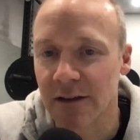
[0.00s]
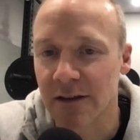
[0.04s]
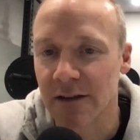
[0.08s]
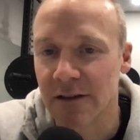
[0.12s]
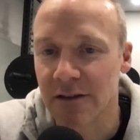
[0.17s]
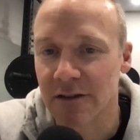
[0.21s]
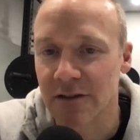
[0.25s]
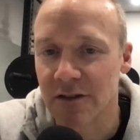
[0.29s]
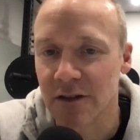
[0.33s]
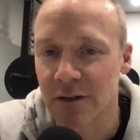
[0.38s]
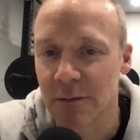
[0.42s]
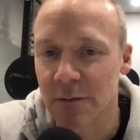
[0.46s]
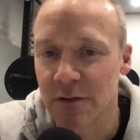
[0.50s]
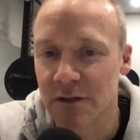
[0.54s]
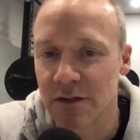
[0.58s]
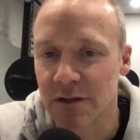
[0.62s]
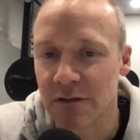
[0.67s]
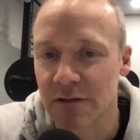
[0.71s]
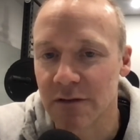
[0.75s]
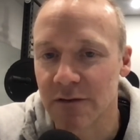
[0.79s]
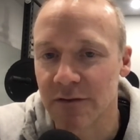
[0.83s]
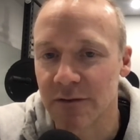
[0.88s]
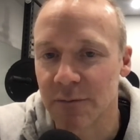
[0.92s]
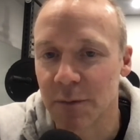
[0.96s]
in terms
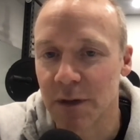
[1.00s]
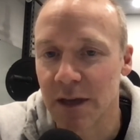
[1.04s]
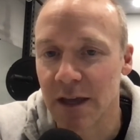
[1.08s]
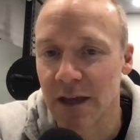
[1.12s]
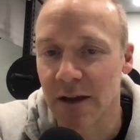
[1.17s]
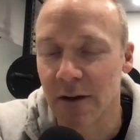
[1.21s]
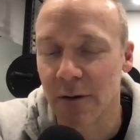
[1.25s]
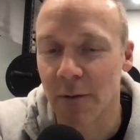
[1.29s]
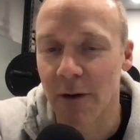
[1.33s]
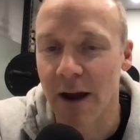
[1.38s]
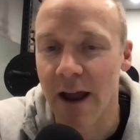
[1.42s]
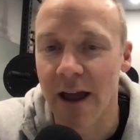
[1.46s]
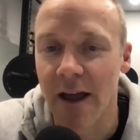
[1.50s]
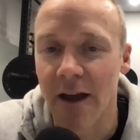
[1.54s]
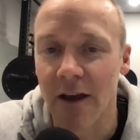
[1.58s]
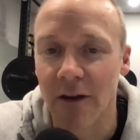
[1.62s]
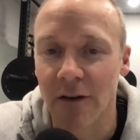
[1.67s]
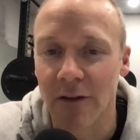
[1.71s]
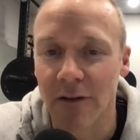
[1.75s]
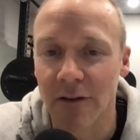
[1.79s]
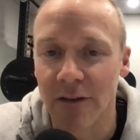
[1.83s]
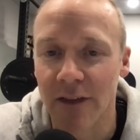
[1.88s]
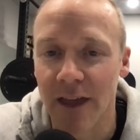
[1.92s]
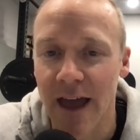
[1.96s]
of being
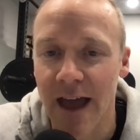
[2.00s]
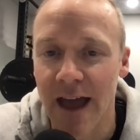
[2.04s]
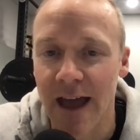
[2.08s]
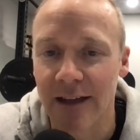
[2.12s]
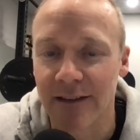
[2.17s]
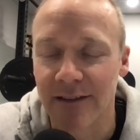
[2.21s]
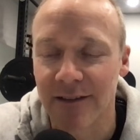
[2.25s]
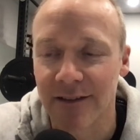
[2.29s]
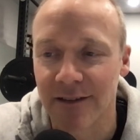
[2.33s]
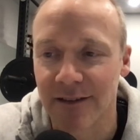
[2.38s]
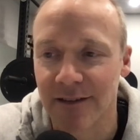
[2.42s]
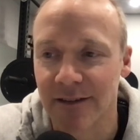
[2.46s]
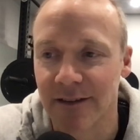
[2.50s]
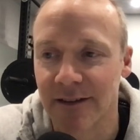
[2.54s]
around that.